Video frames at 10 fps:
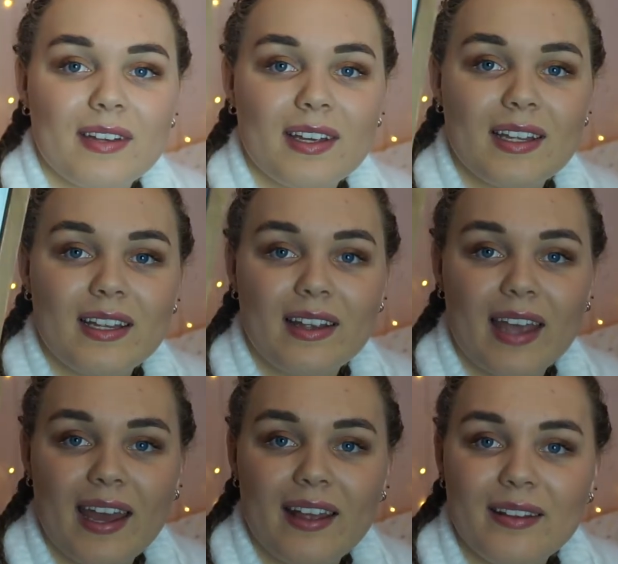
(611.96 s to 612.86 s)
it?
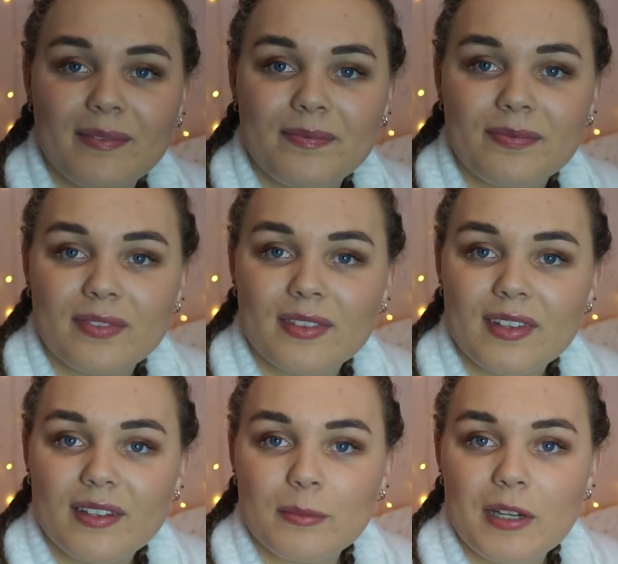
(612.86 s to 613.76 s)
Okay,
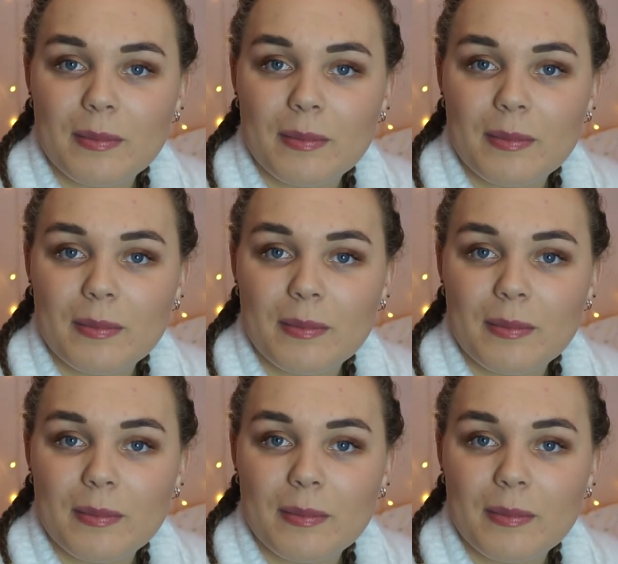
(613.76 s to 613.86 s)
this money